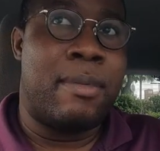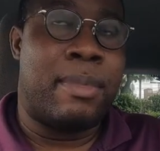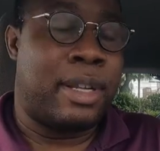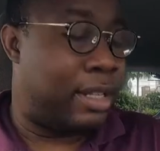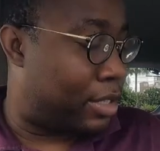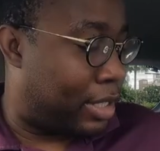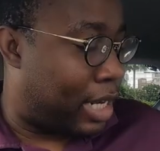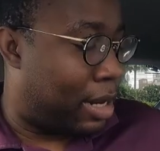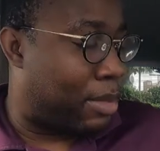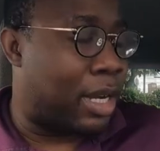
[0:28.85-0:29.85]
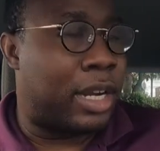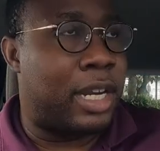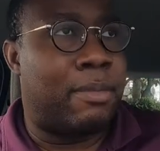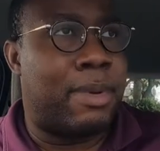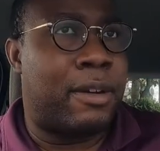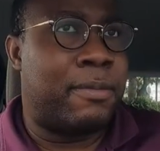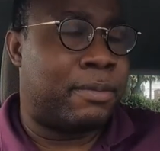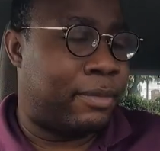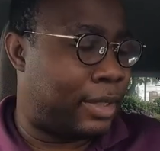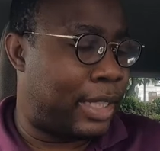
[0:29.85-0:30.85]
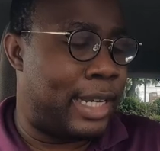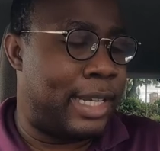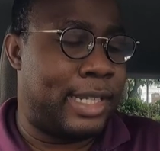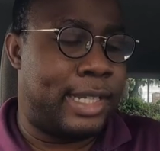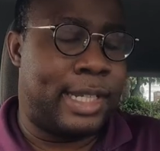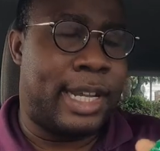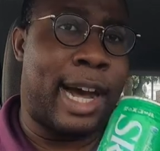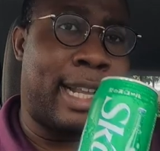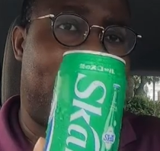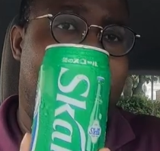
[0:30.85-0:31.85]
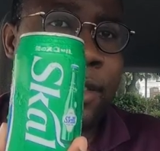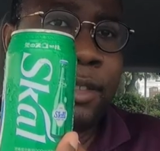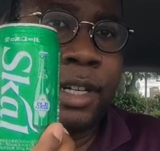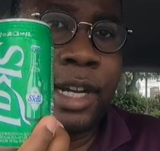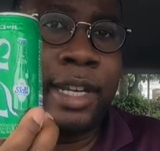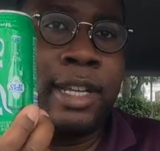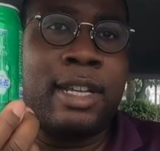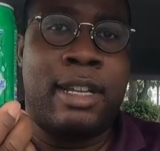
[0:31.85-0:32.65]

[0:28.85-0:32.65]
But the drink that I'm talking about is Skal, right?